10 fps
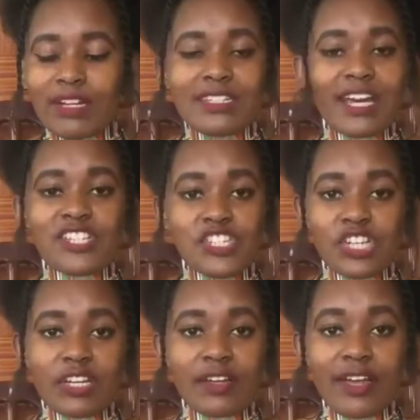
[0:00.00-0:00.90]

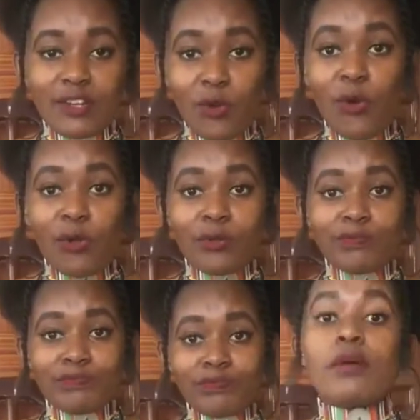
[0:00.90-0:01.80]
attaching and all.
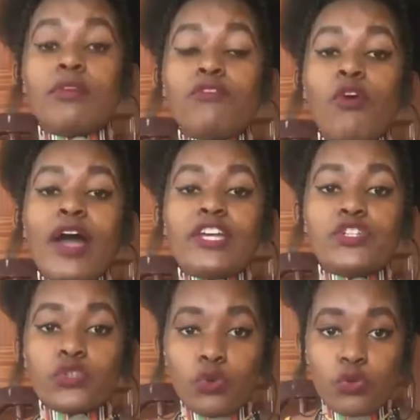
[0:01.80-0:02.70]
Before I
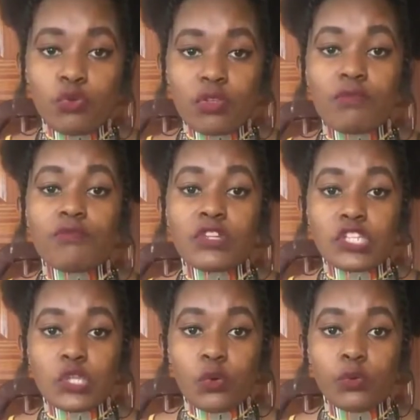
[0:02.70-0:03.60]
show you the
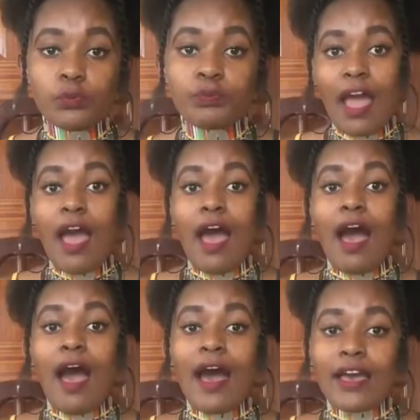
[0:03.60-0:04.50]
video,
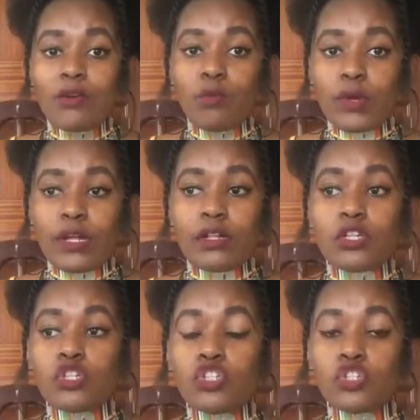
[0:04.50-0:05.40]
I
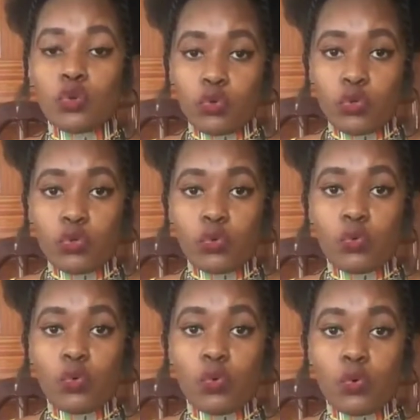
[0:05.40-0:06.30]
will show
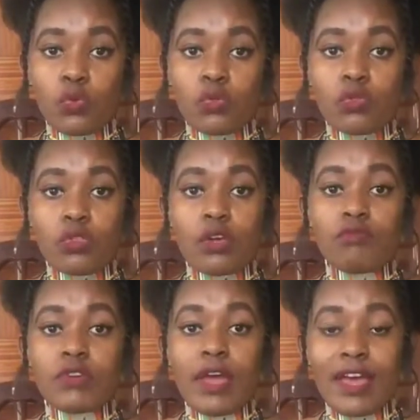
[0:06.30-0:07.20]
you
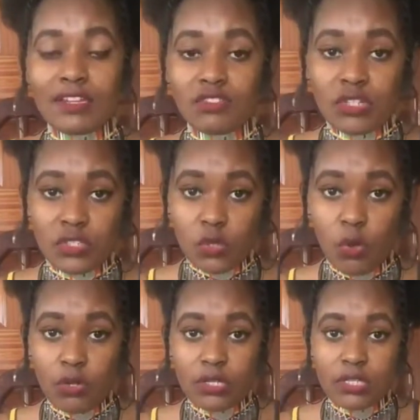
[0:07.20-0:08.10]
the end
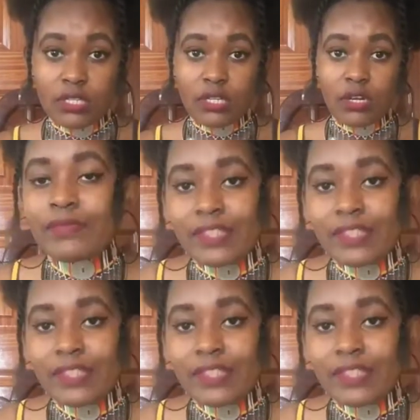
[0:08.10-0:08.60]
result.